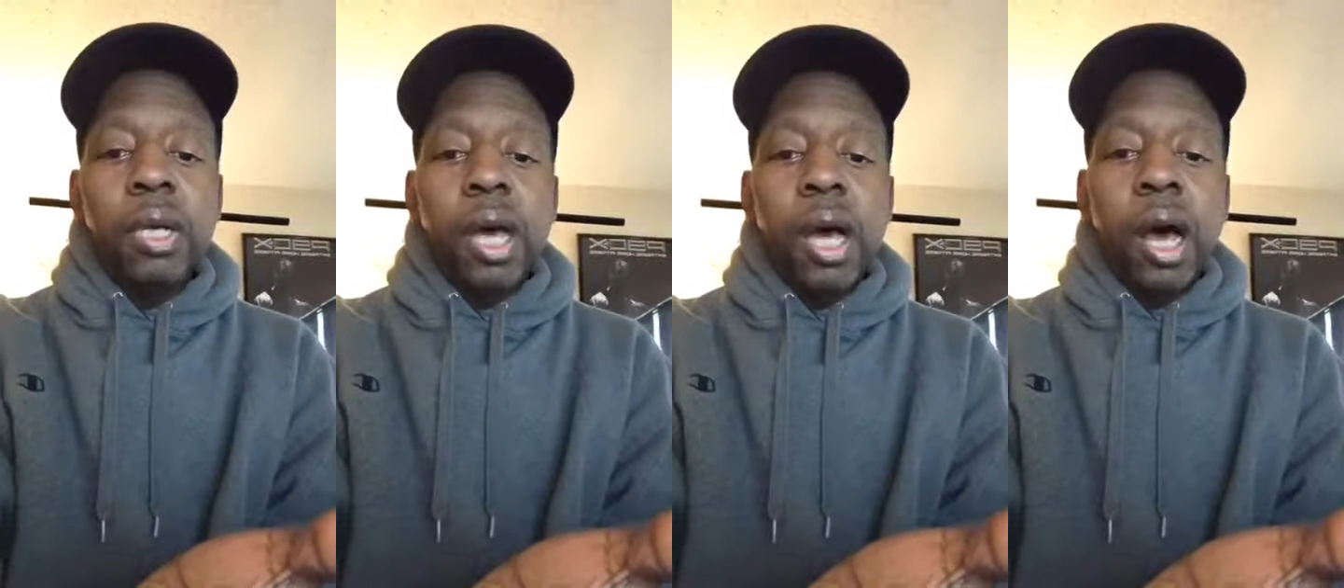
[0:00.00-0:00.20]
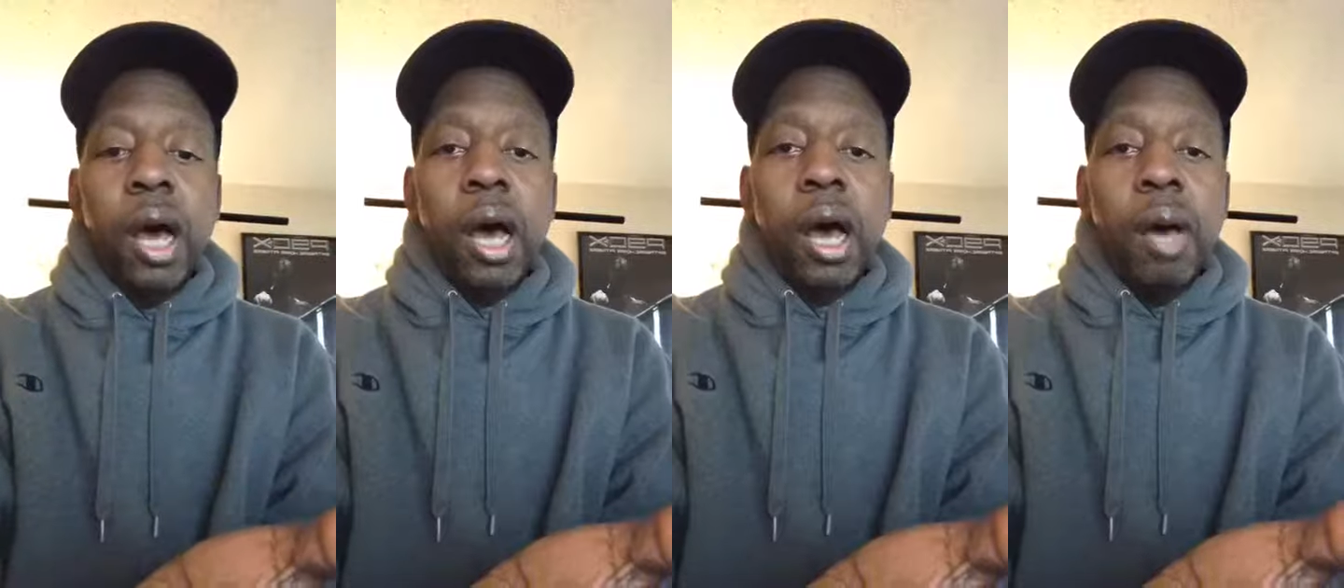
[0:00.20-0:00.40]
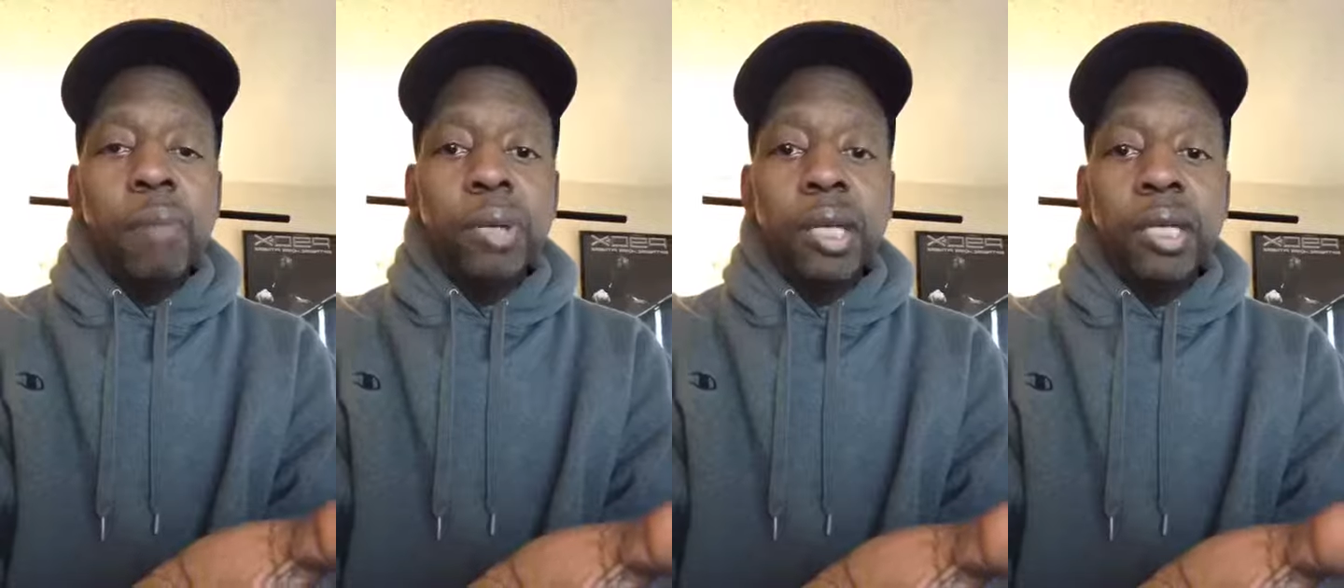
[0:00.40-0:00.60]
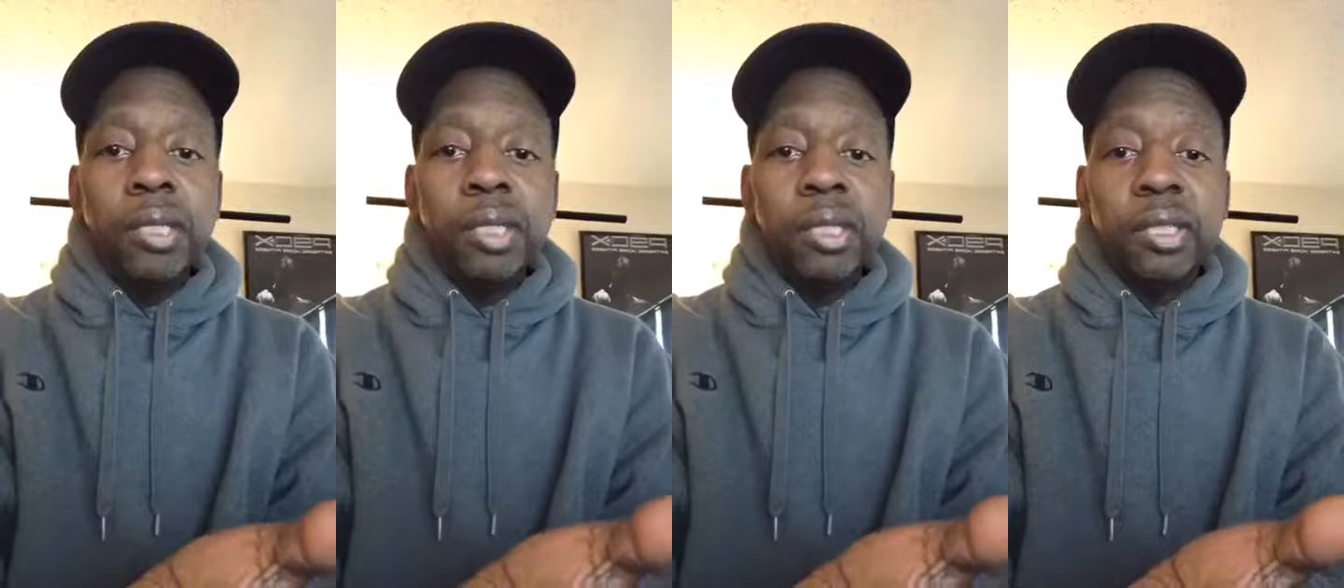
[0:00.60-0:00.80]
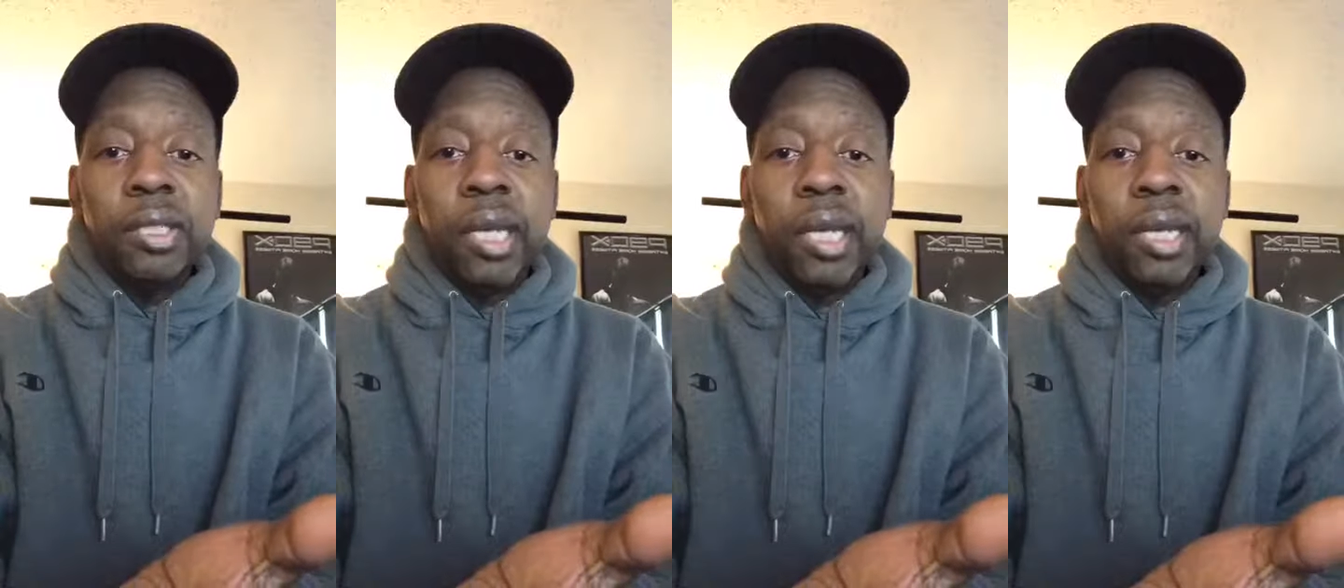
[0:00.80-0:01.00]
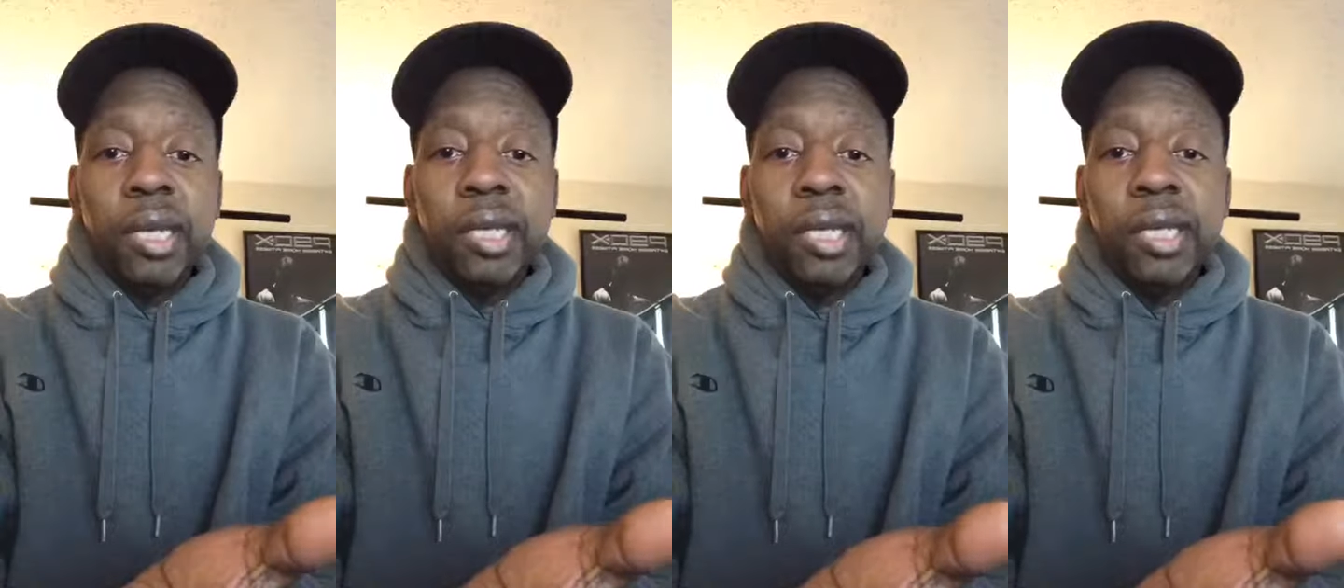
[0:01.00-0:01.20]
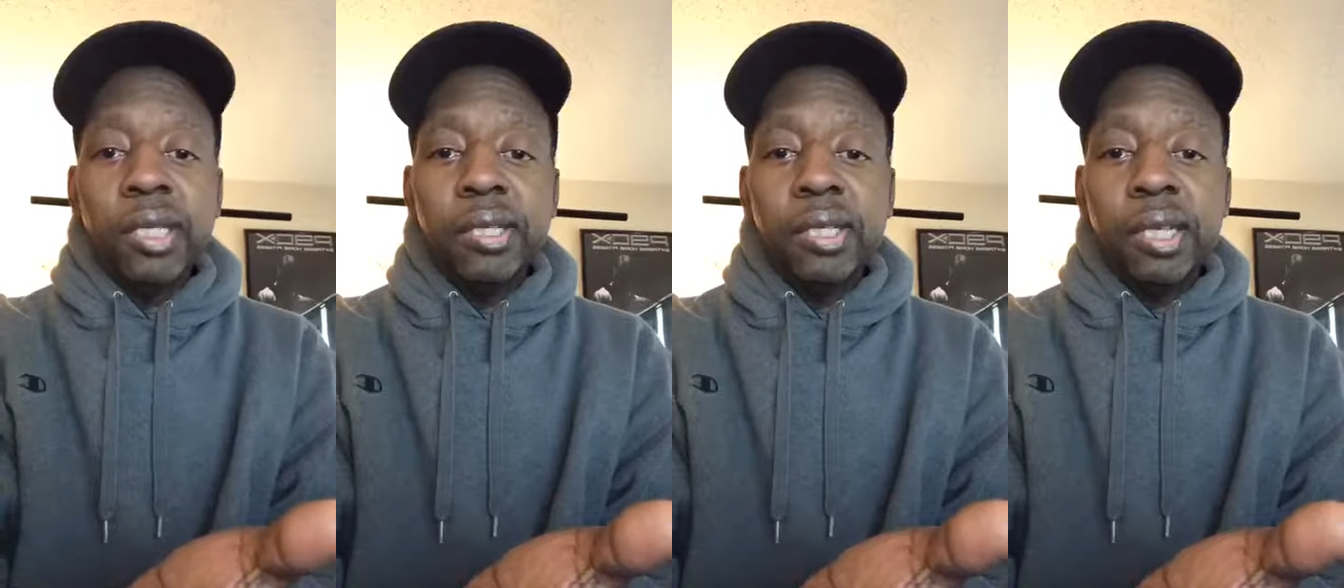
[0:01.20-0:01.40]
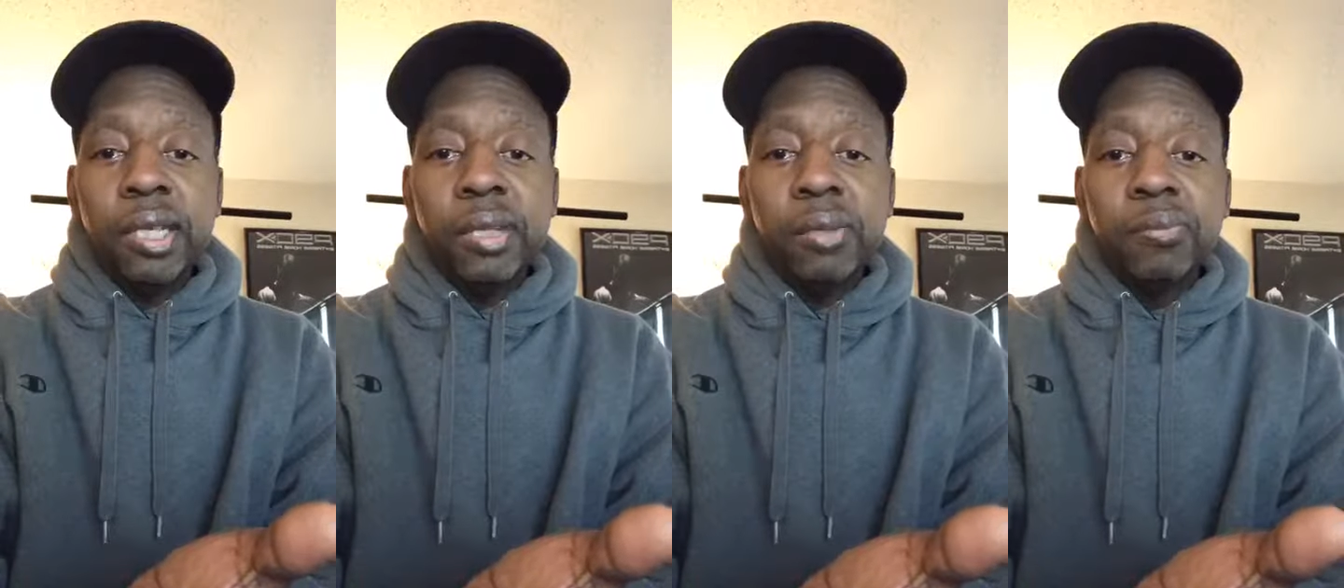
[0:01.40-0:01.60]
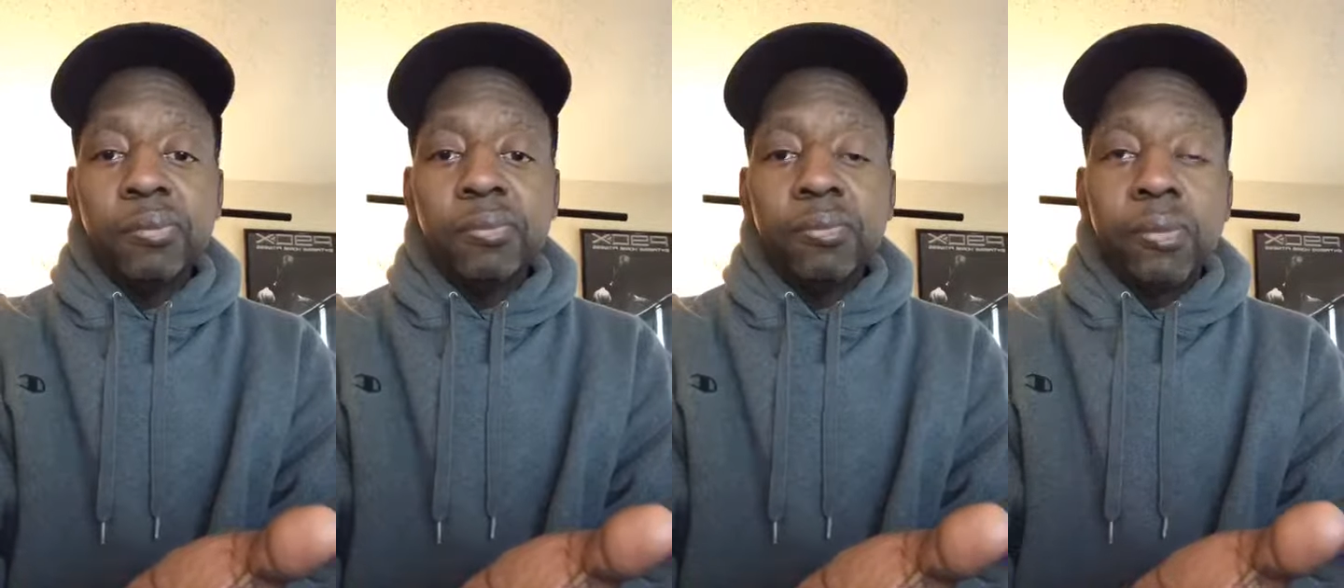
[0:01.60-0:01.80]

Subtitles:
I'm going to just take it easy